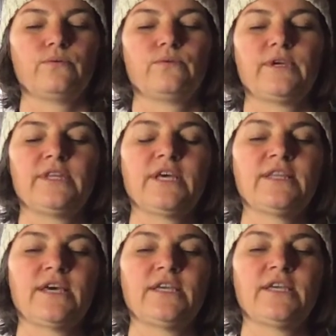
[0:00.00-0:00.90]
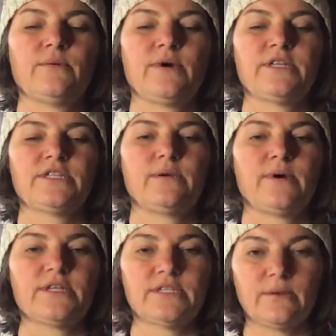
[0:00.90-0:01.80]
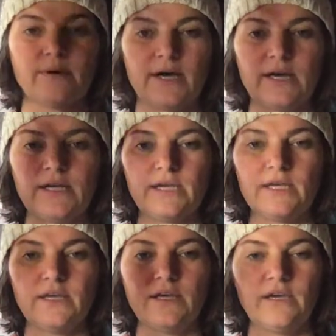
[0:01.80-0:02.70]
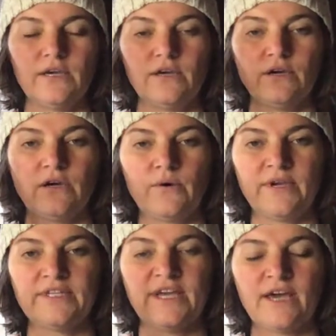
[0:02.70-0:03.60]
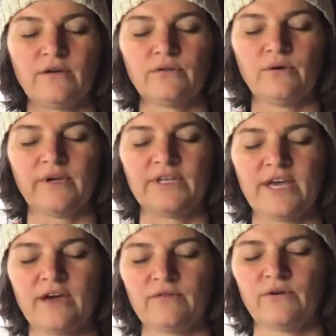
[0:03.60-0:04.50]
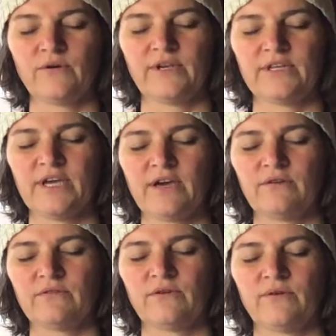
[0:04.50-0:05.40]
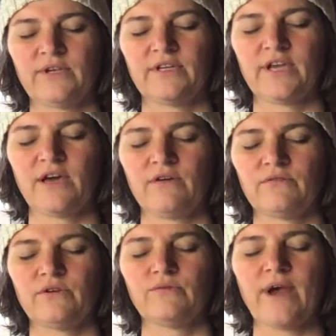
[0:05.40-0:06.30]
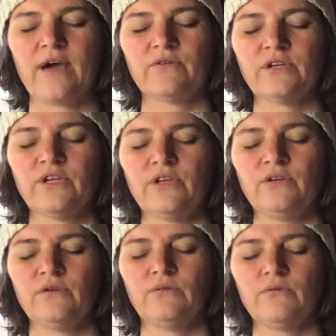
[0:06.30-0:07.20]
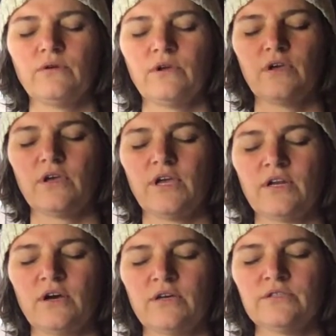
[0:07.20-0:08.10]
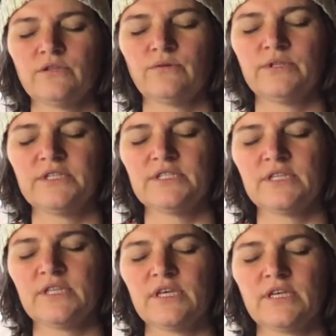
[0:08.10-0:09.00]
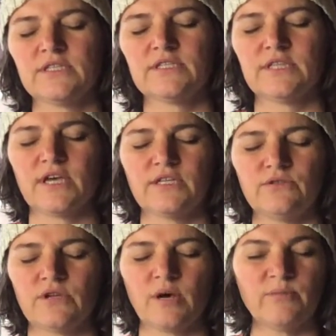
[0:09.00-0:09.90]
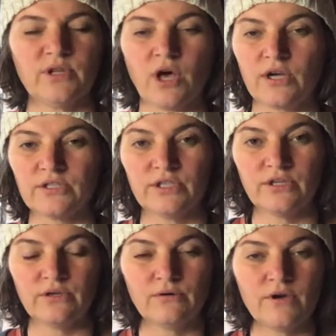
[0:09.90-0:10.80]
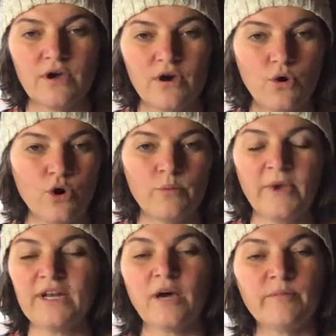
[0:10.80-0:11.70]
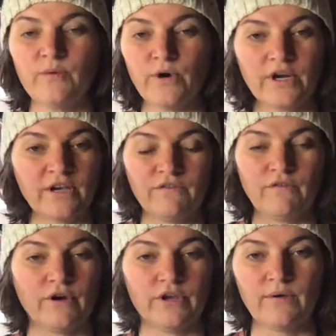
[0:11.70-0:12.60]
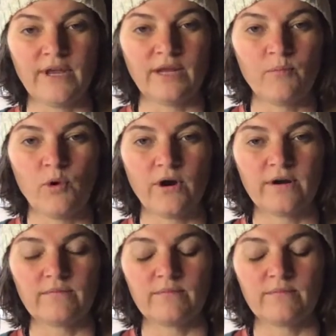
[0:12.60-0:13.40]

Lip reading: Kinana yewa shewa shewa. Going down, going down, going down, going down, grounding you, and also releasing things that do not belong to you or may not be working for you anymore.